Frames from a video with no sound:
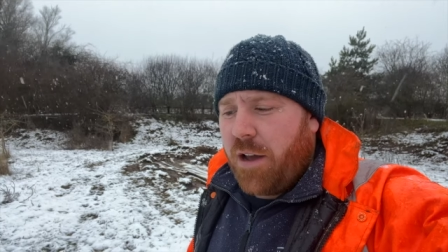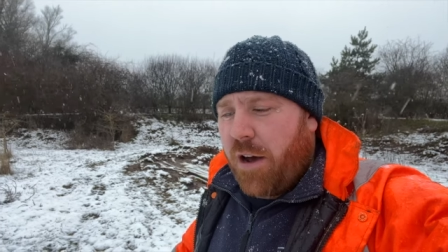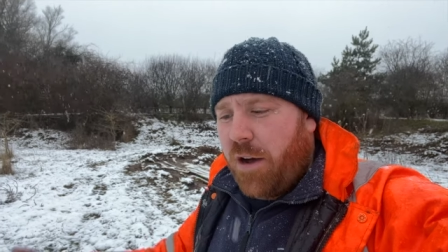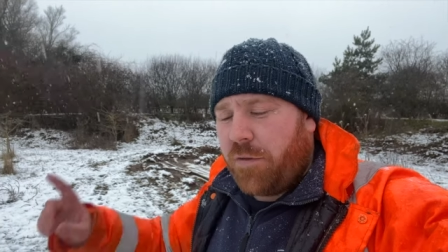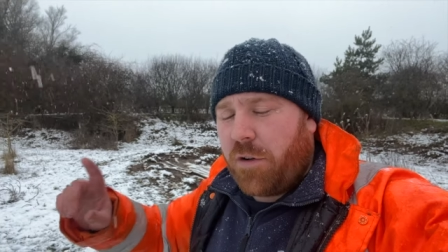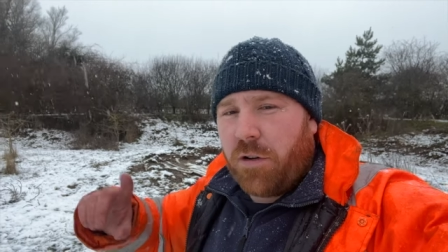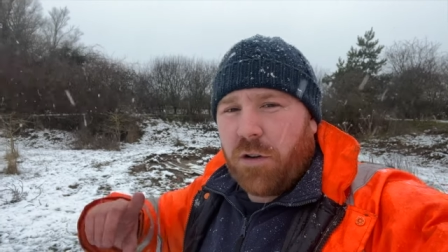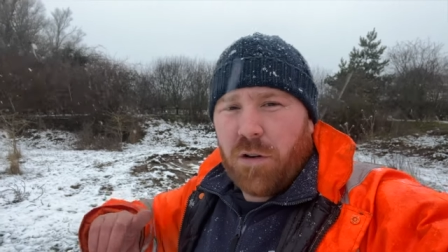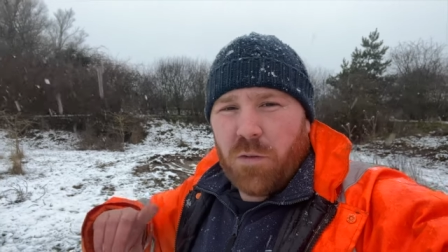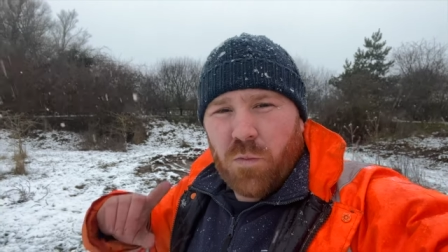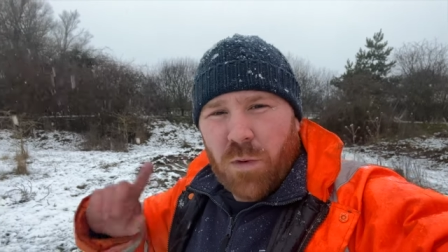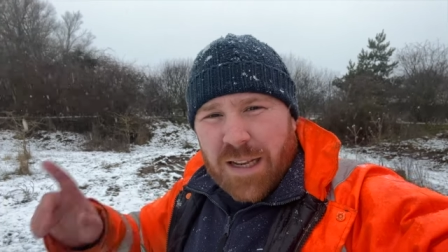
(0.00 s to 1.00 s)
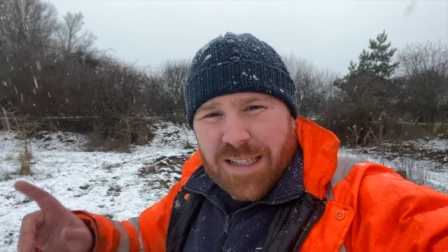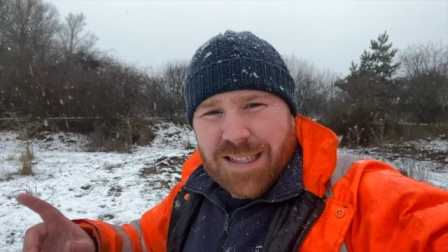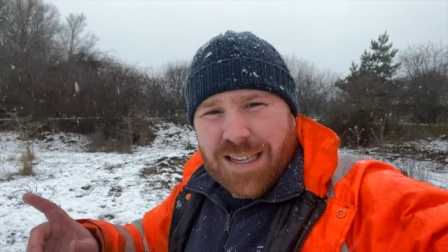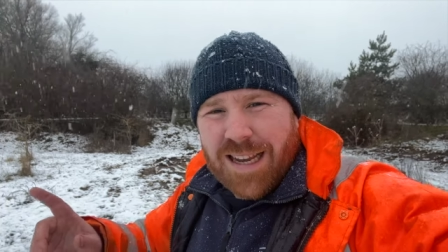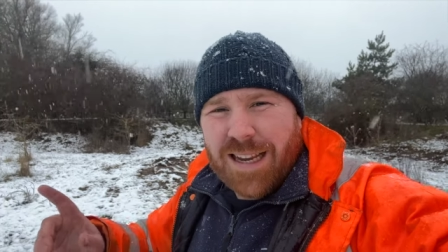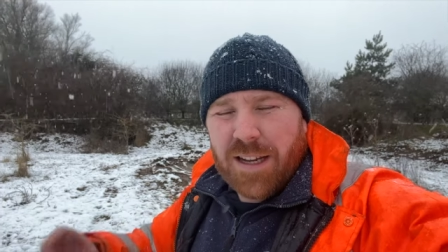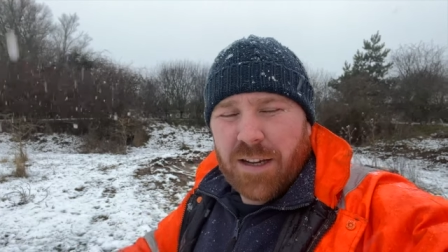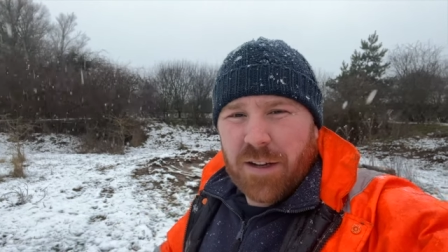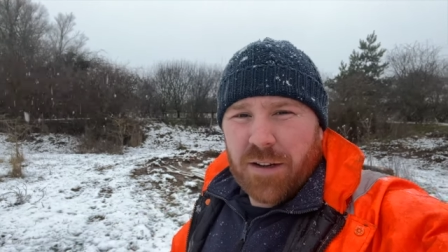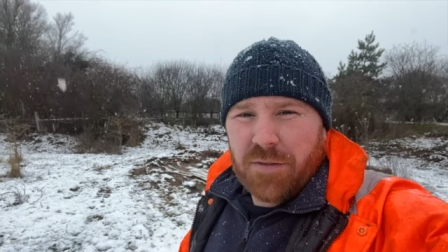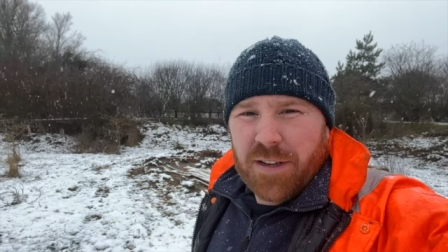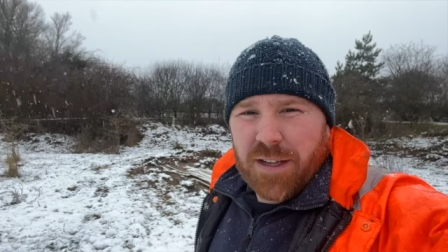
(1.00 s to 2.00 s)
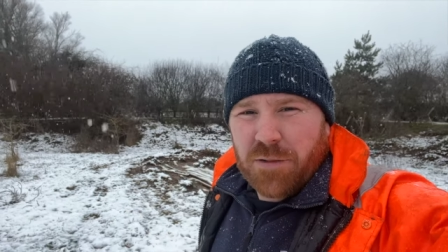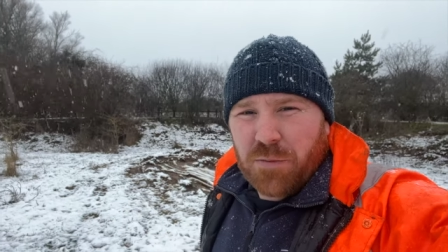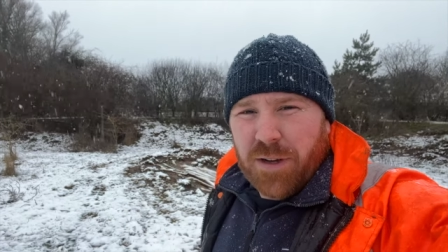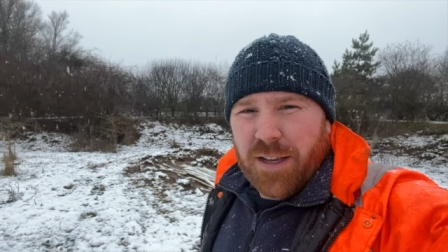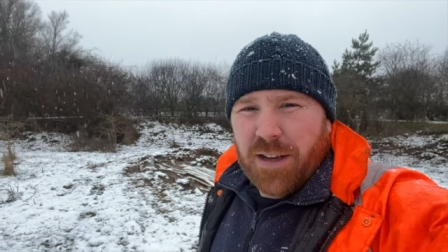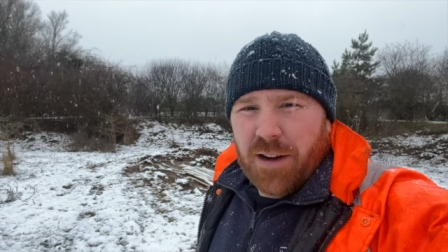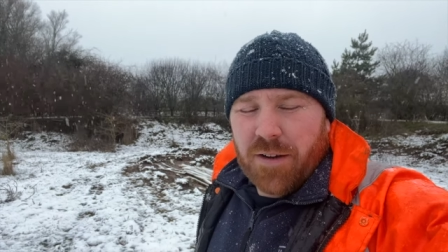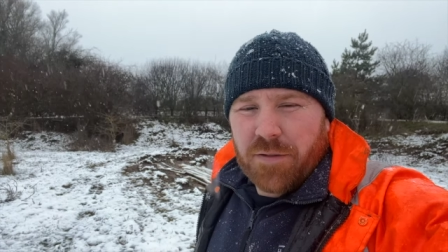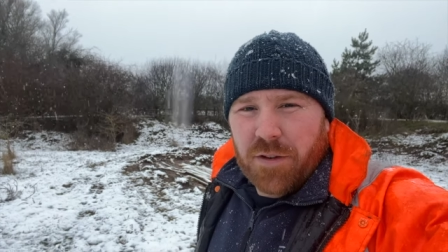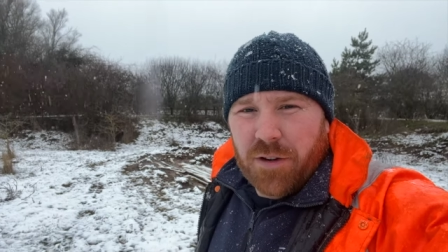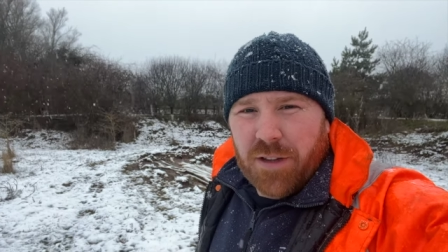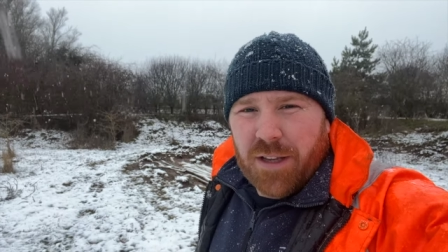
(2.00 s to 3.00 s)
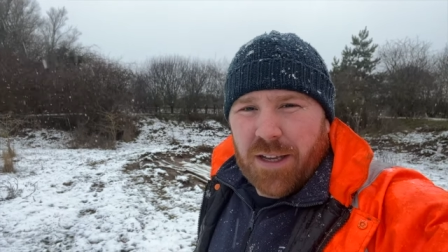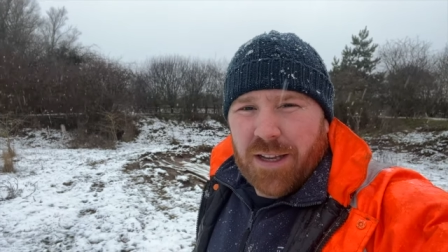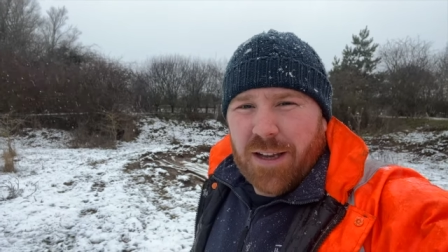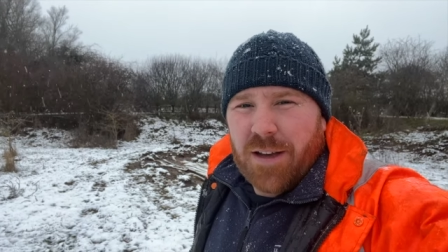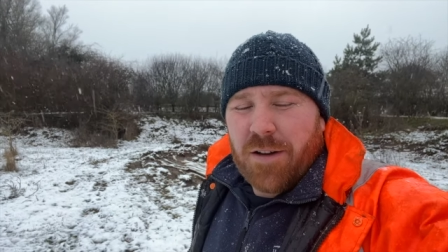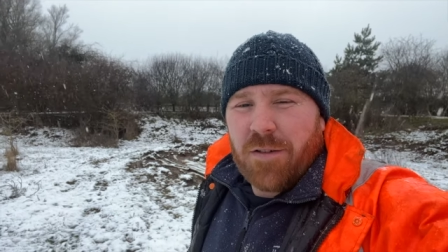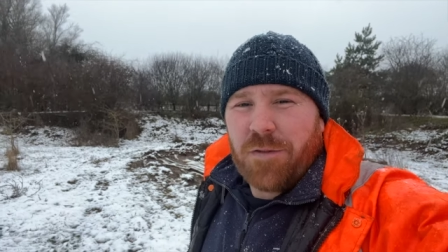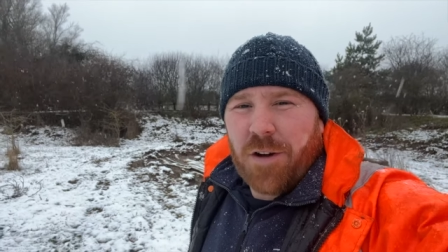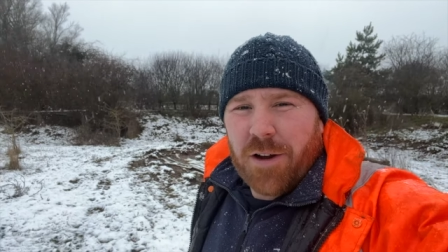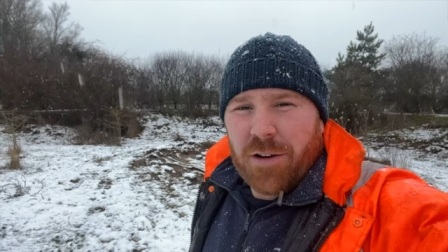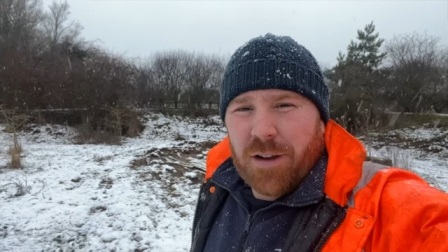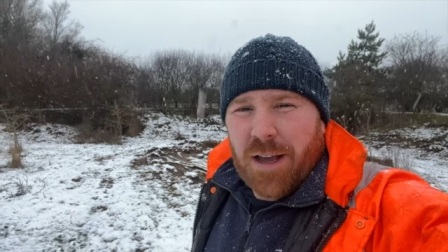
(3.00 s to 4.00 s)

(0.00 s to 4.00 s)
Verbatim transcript: I've got on Wednesday of next week, I've got the final